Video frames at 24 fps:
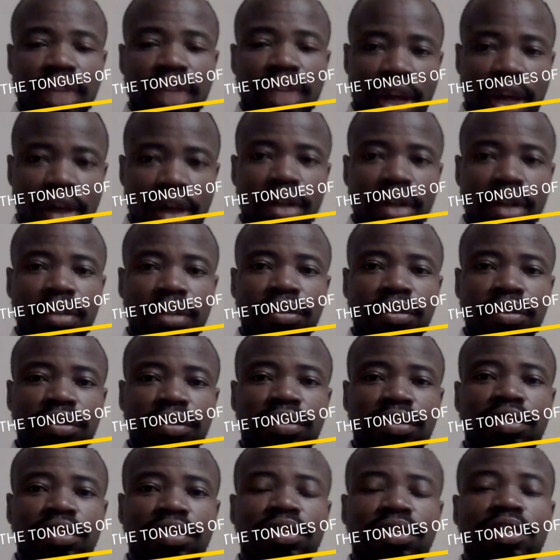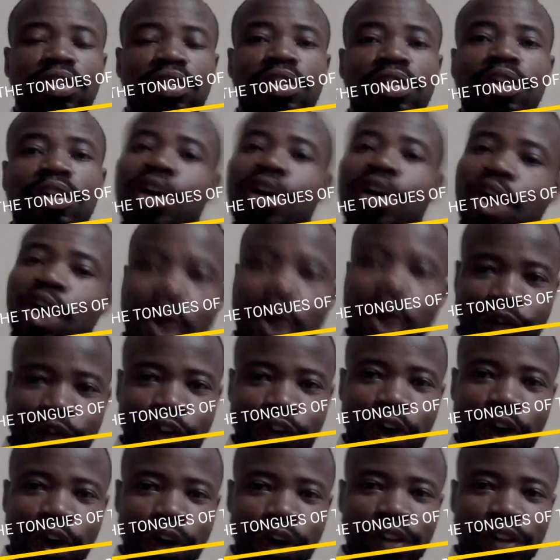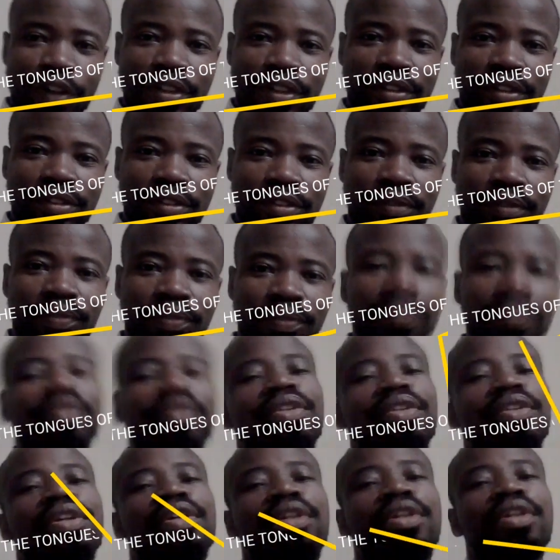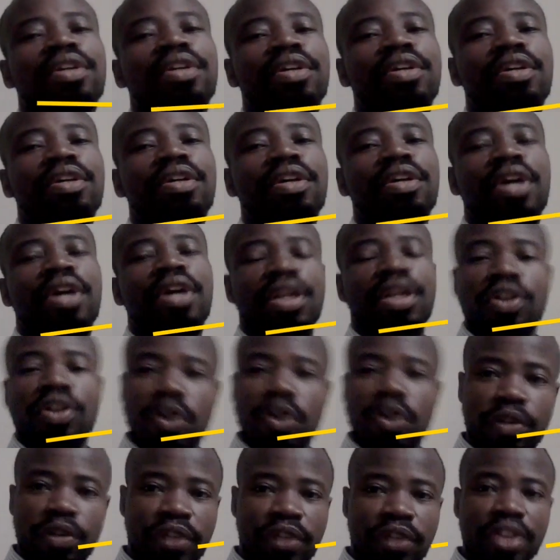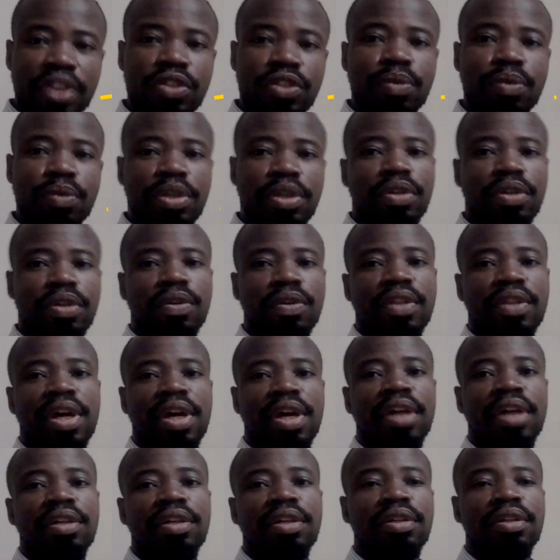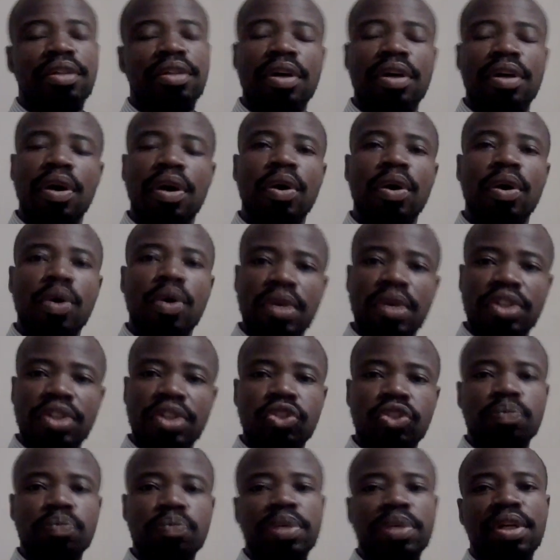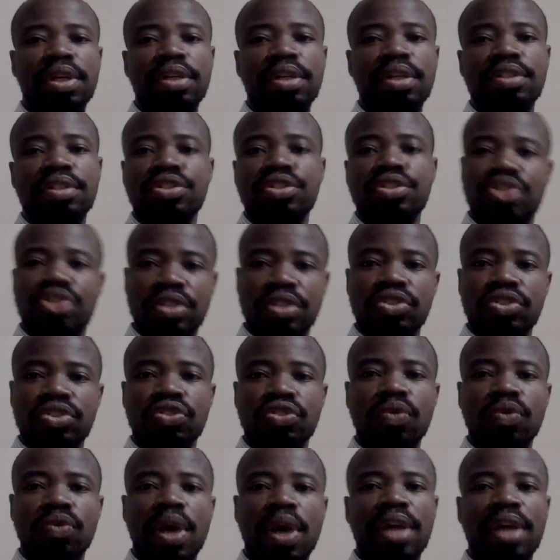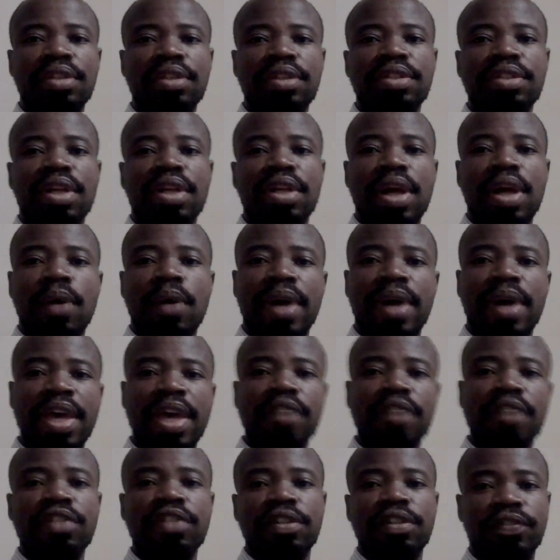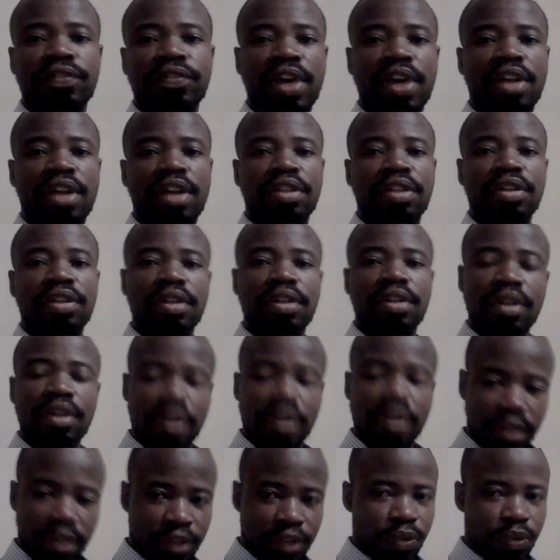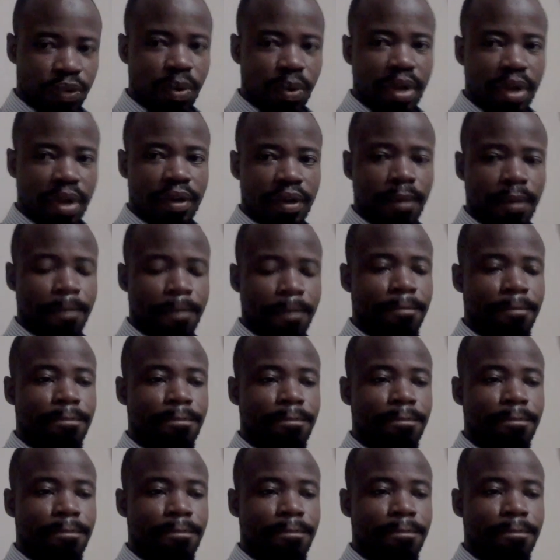tongues of God. And all of us, we know that Holy Spirit, Jesus Christ, and our Heavenly Father is one.